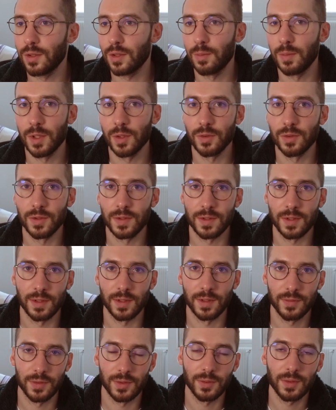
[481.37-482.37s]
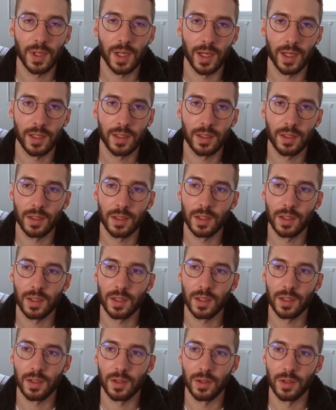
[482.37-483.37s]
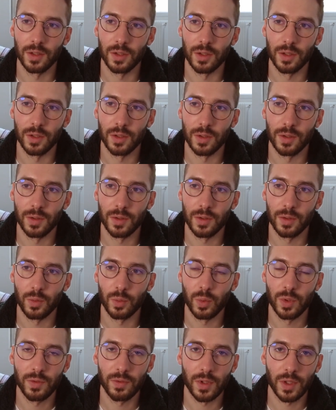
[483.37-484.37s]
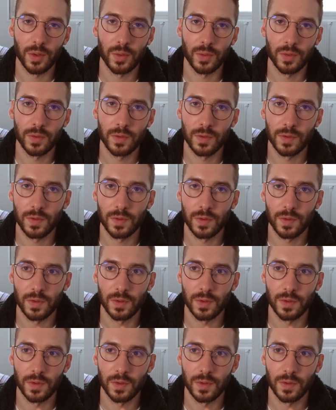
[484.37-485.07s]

about the stuff you like without